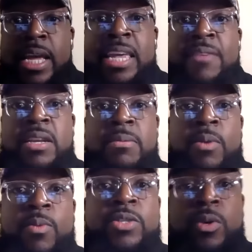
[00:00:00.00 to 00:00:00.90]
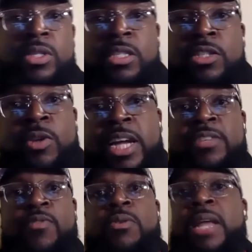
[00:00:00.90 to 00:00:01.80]
giving them the resources to
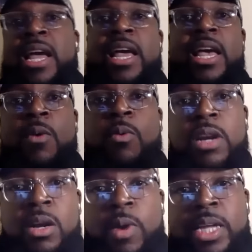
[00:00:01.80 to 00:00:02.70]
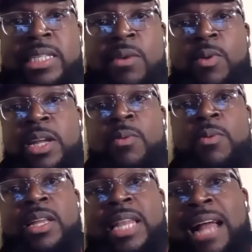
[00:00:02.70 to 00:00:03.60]
transform that? And one of the ways that we,
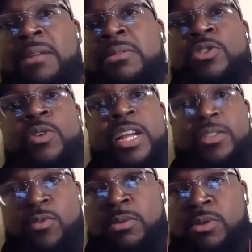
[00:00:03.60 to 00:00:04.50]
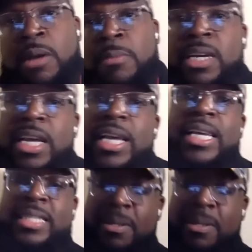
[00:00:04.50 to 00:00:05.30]
we allow them to transform trauma is